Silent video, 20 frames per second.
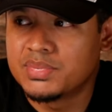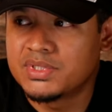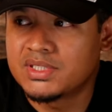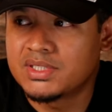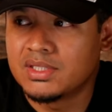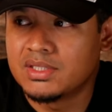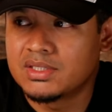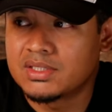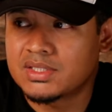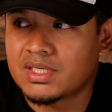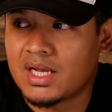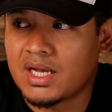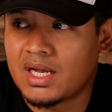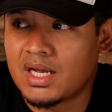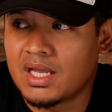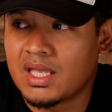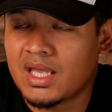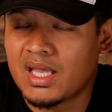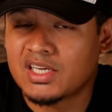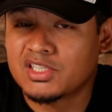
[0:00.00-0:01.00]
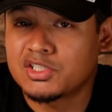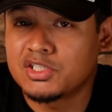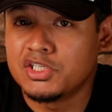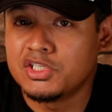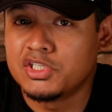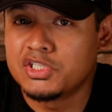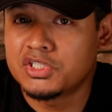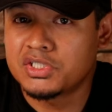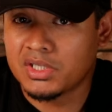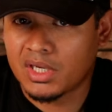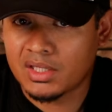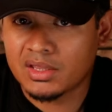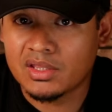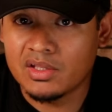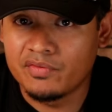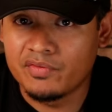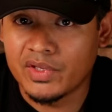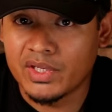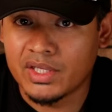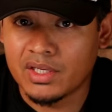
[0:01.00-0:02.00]
since I actually shot
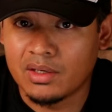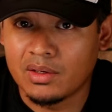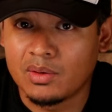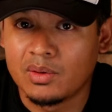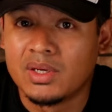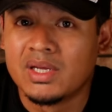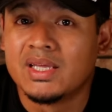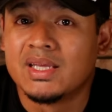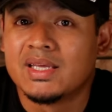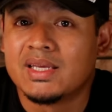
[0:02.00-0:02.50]
the video.